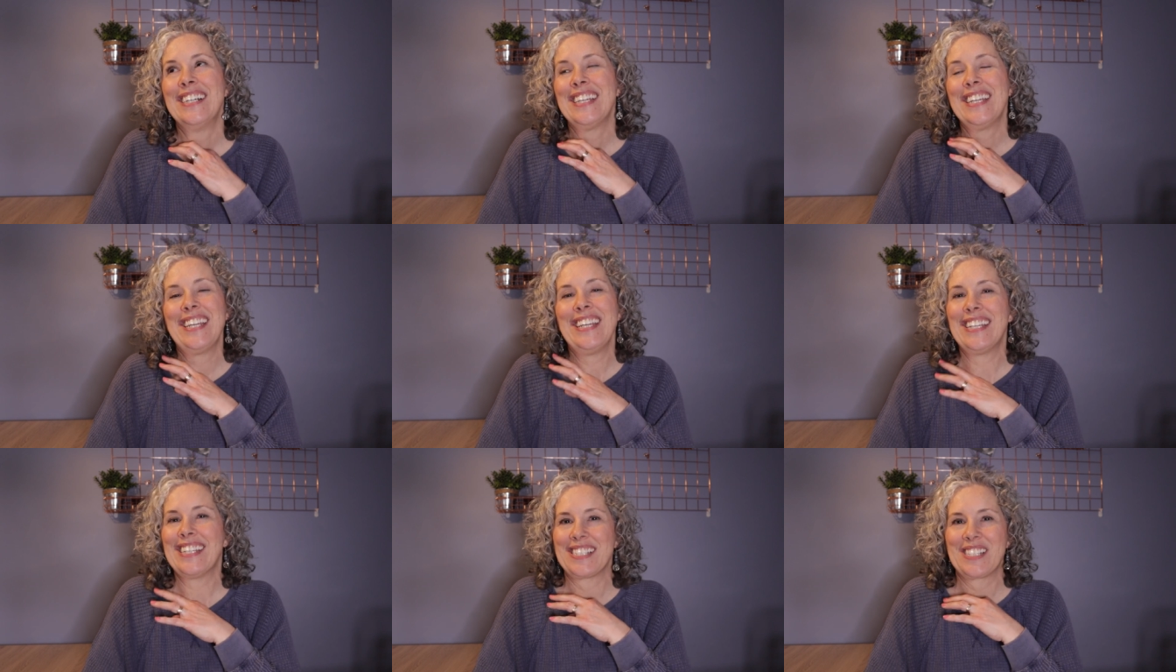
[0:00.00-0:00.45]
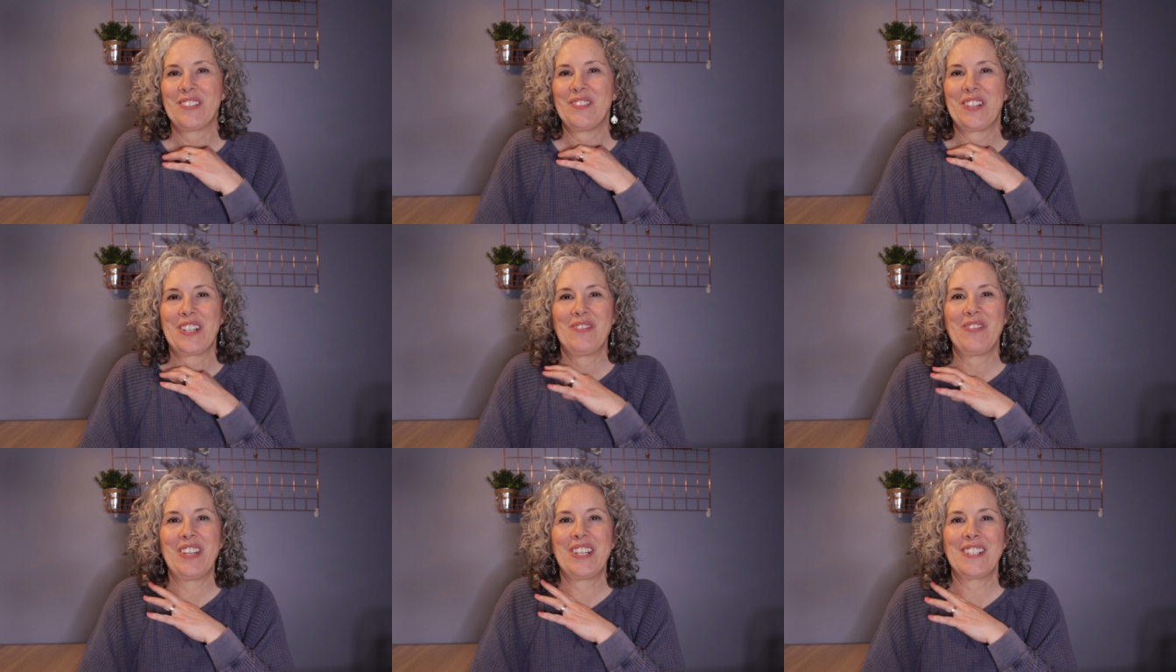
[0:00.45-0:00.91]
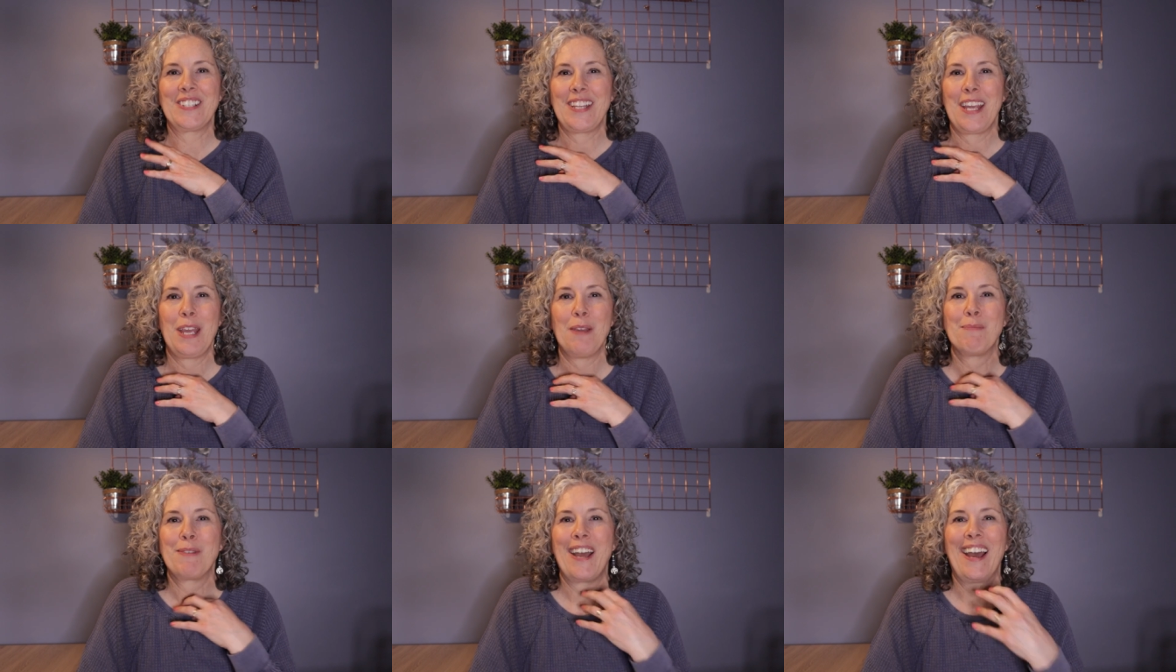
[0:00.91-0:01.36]
he doesn't want to be on
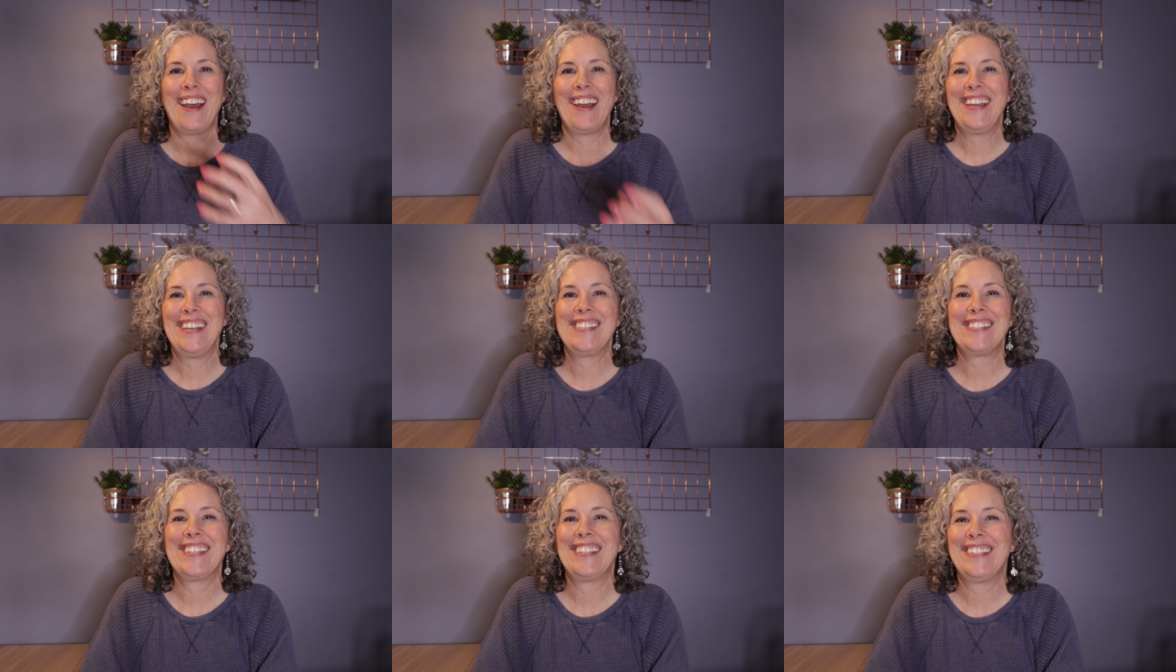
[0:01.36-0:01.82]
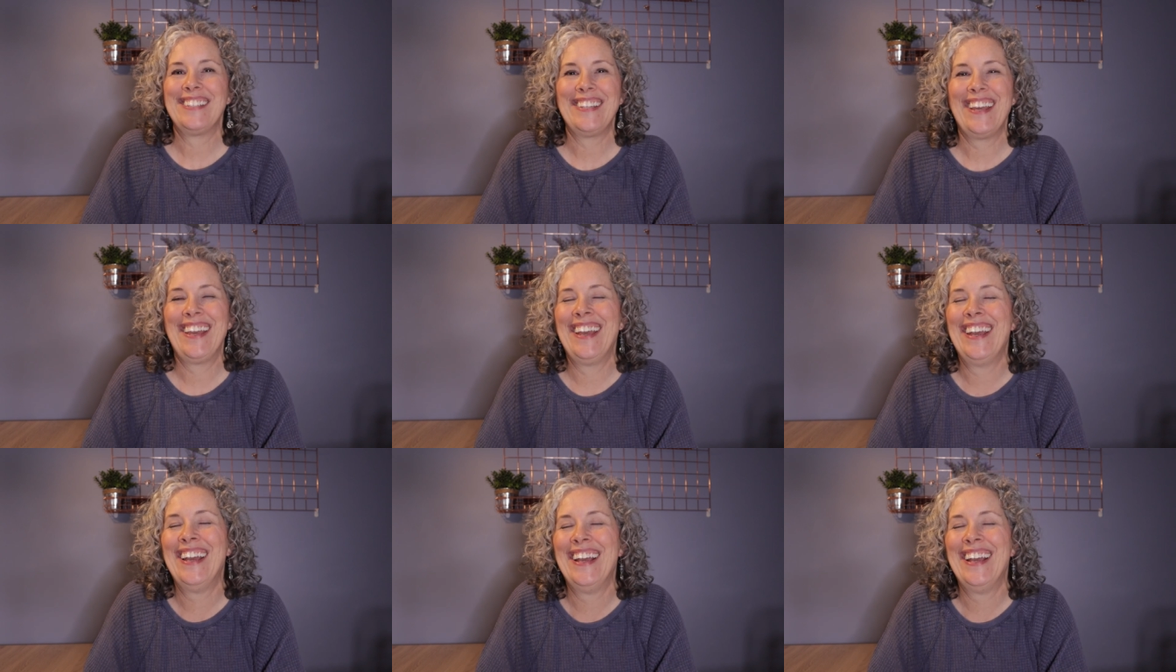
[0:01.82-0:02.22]
tape, guys, and